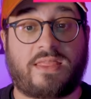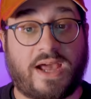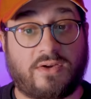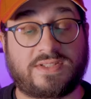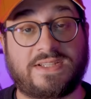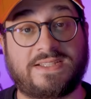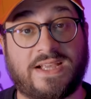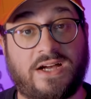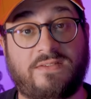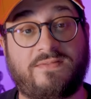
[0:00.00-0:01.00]
thousands
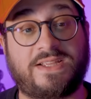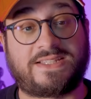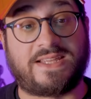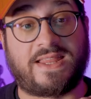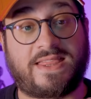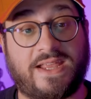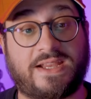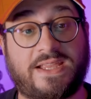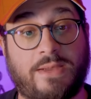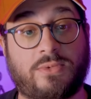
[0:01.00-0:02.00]
of
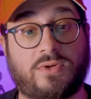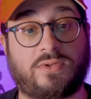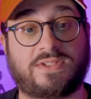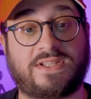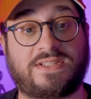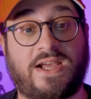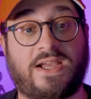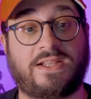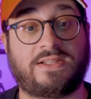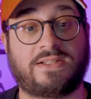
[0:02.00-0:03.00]
synthetic chemicals
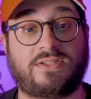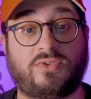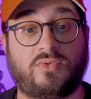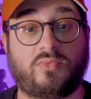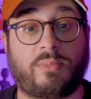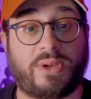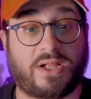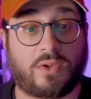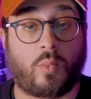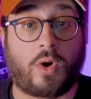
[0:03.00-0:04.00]
designed to
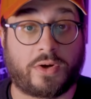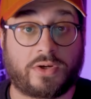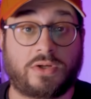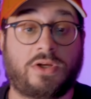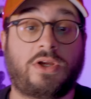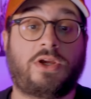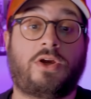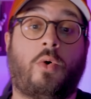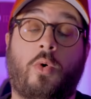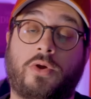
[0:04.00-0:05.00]
repel water,
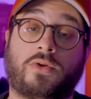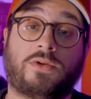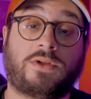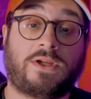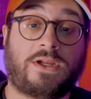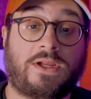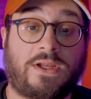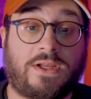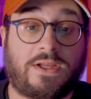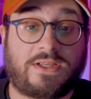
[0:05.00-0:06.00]
oil,
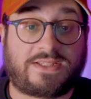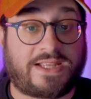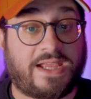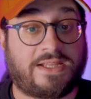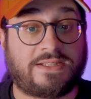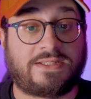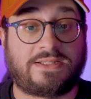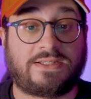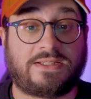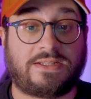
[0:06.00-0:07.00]

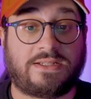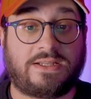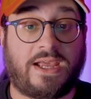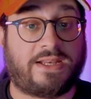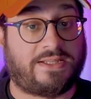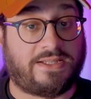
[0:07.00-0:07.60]
stains, and